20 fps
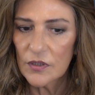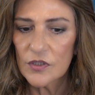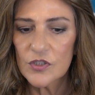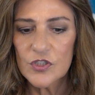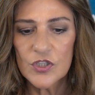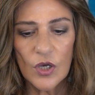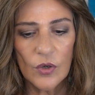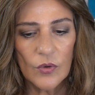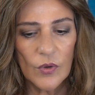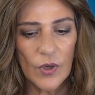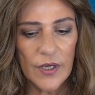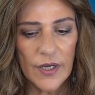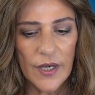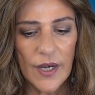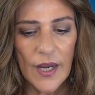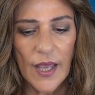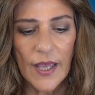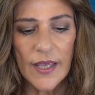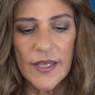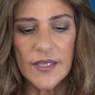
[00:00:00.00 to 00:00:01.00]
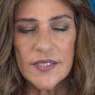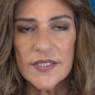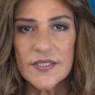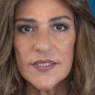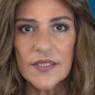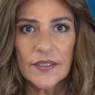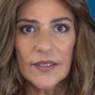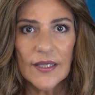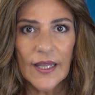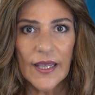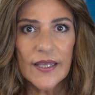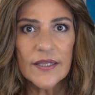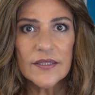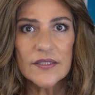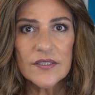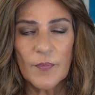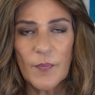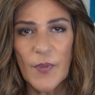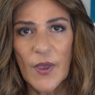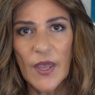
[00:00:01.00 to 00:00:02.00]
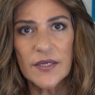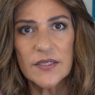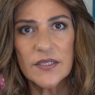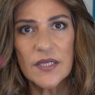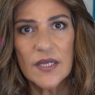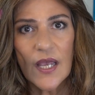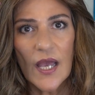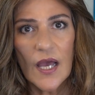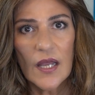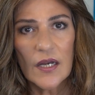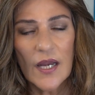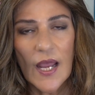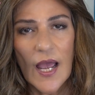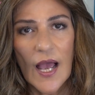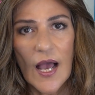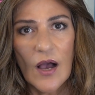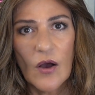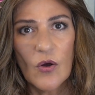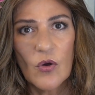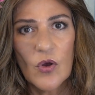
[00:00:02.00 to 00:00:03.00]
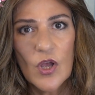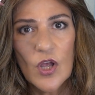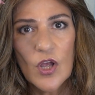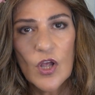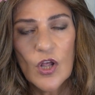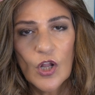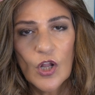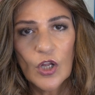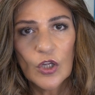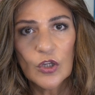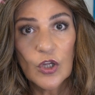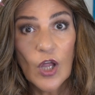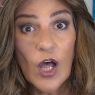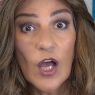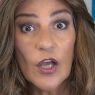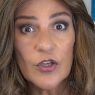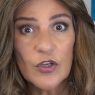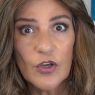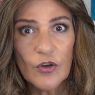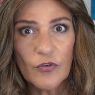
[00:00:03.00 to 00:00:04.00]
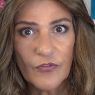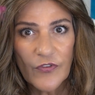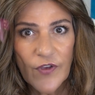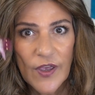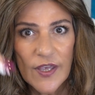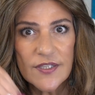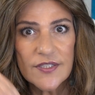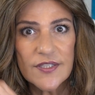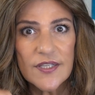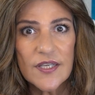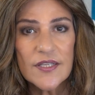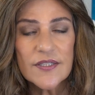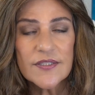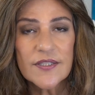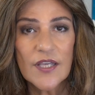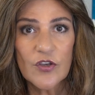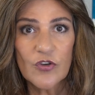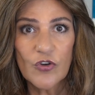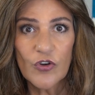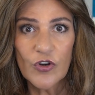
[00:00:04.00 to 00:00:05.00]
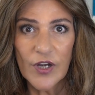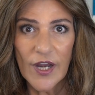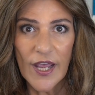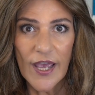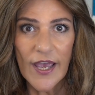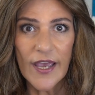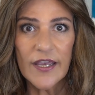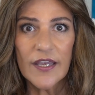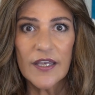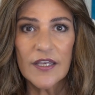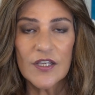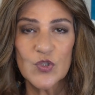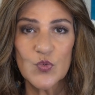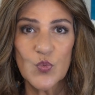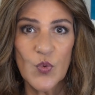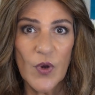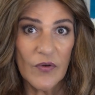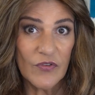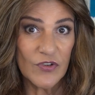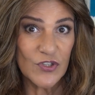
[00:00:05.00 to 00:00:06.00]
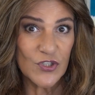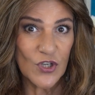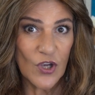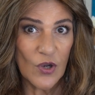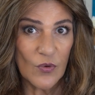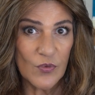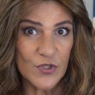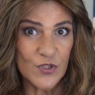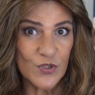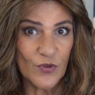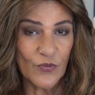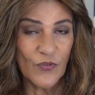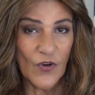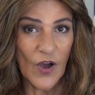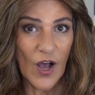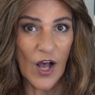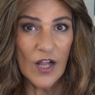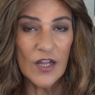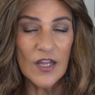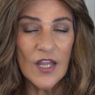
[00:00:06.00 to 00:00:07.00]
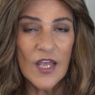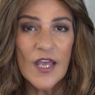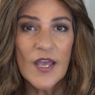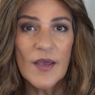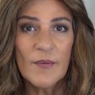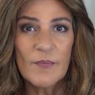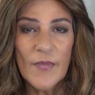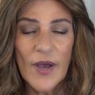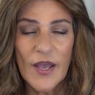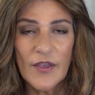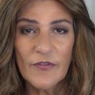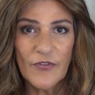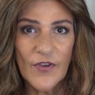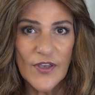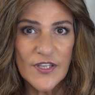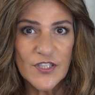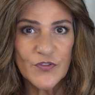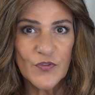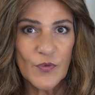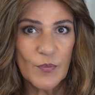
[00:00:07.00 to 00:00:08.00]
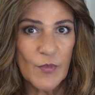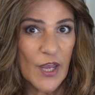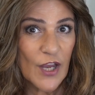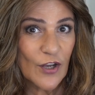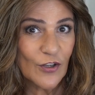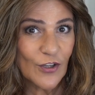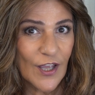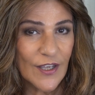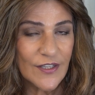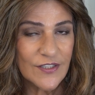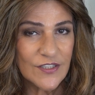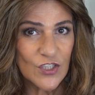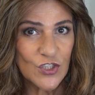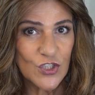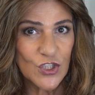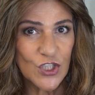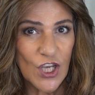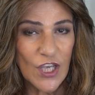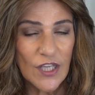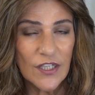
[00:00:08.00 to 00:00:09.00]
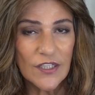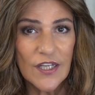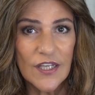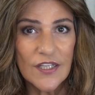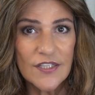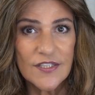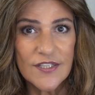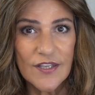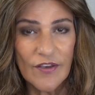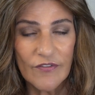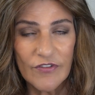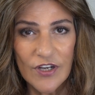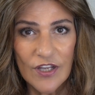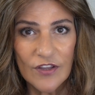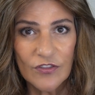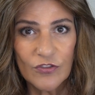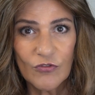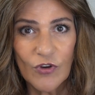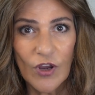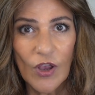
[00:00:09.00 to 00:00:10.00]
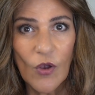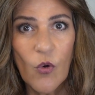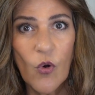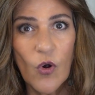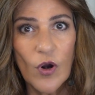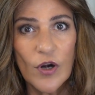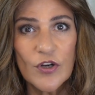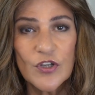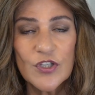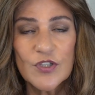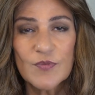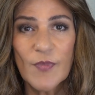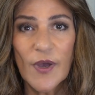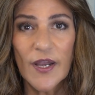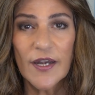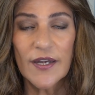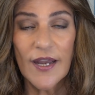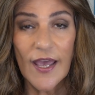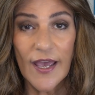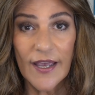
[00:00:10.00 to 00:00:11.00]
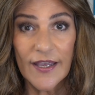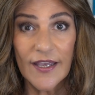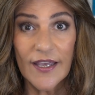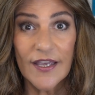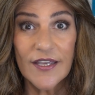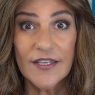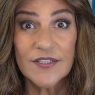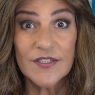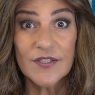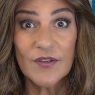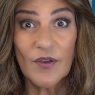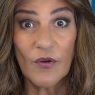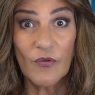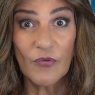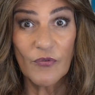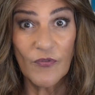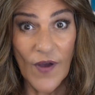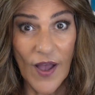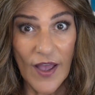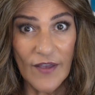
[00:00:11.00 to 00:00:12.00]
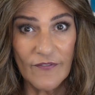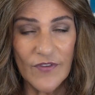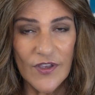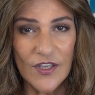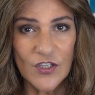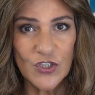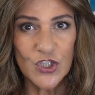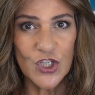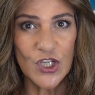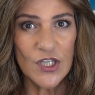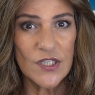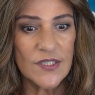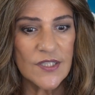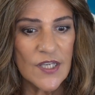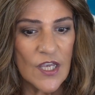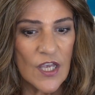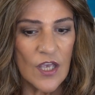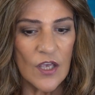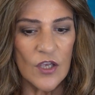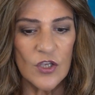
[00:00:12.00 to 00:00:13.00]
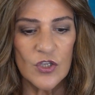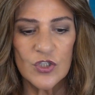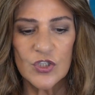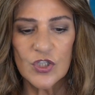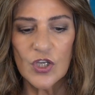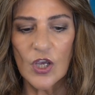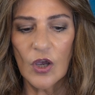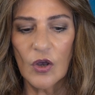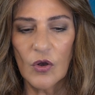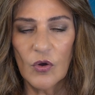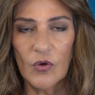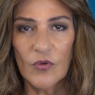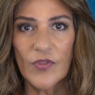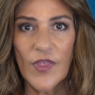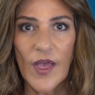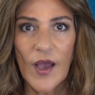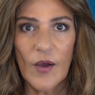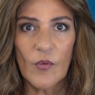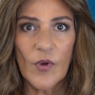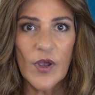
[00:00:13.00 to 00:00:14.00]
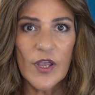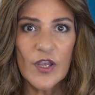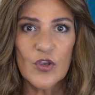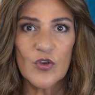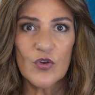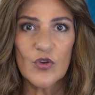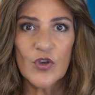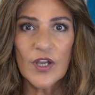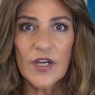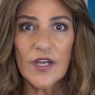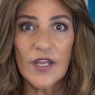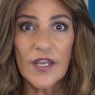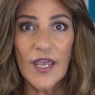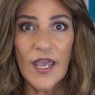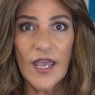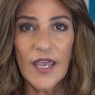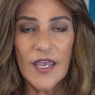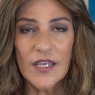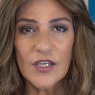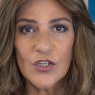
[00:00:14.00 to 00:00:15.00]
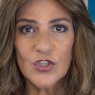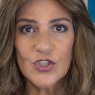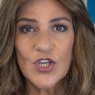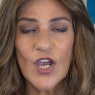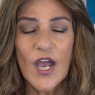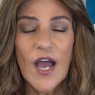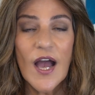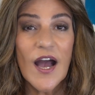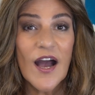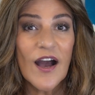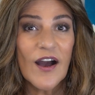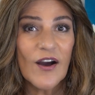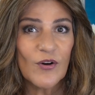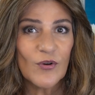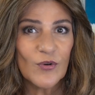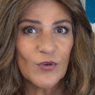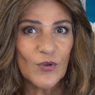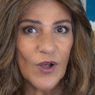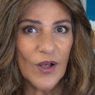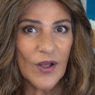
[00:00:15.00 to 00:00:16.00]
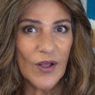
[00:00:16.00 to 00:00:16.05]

So a nice length, depending on how long your face is and your neck is where it's going to fall. My face from hairline to chin is seven and three quarters. My neck is five inches. So that way you can gauge how